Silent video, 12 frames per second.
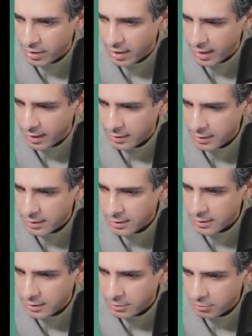that
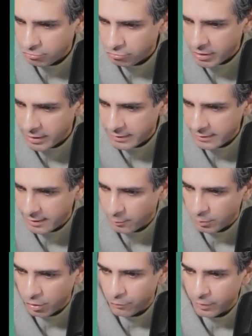right here.
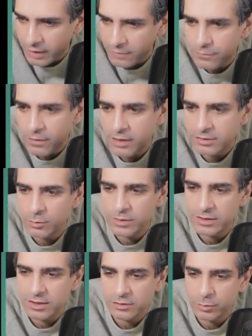We'll go for get faster
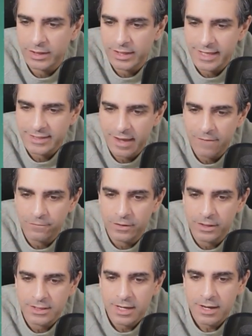results with less
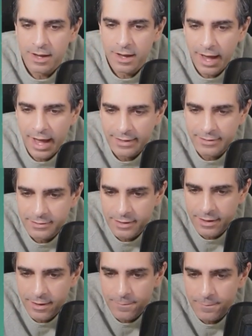effort. And
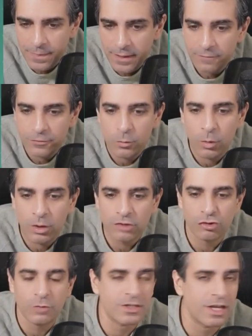if you want to
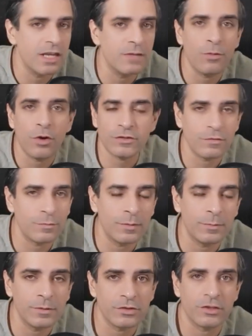show a sign up box to
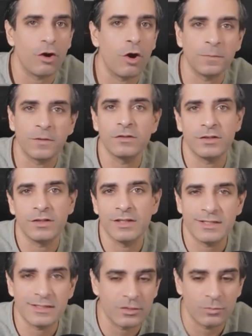people so they opt into your
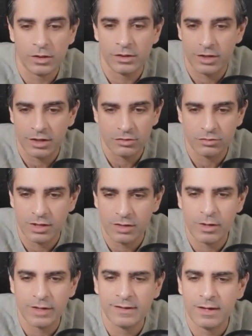list as well, you can do
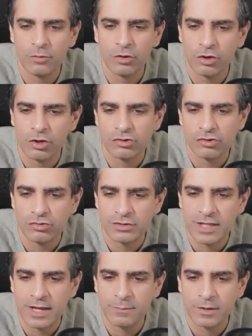that right here. I'm not going to
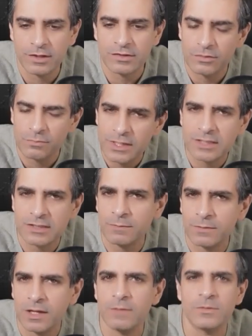choose that because to me,
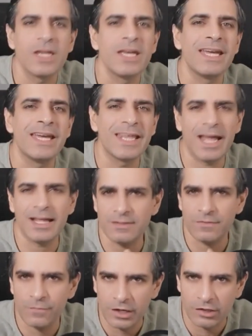sometimes it adds
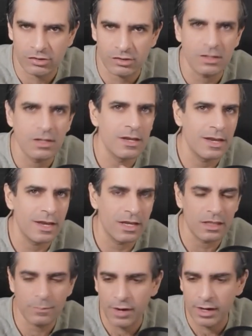a friction
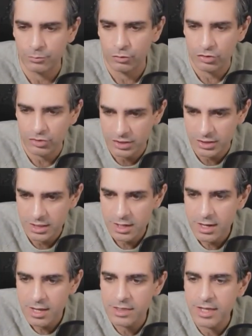in the buying process.
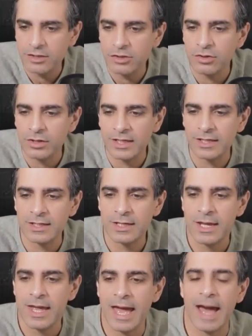Then you
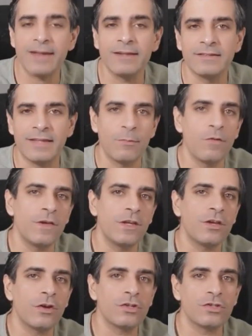can add a demo
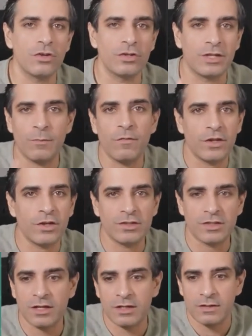video. So demo
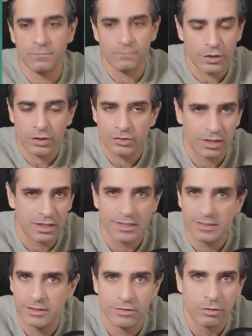videos are videos you can
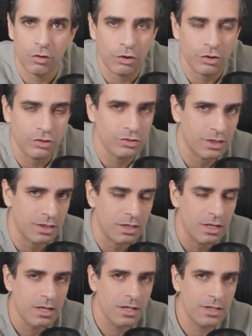easily record
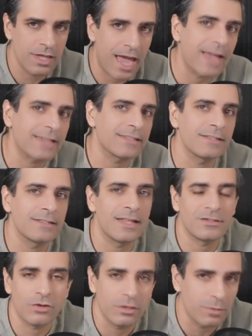using the access
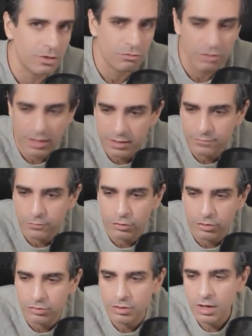that's already been created
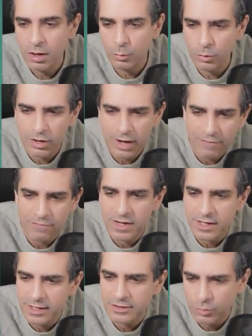for you. We don't have
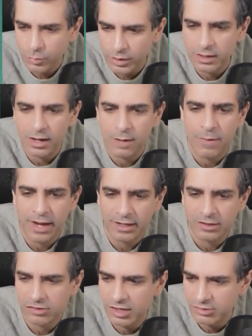that yet, so we can come
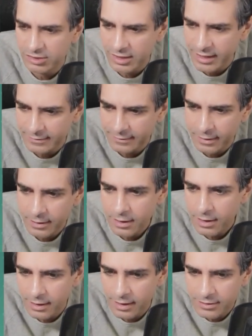back and change it later.
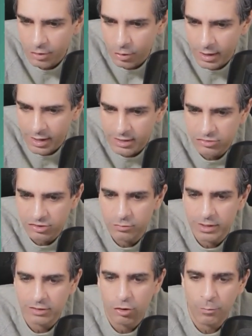Let's go ahead and
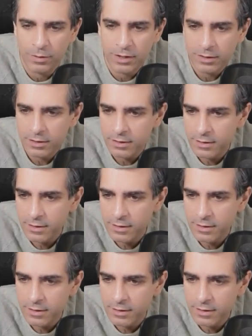generate copy.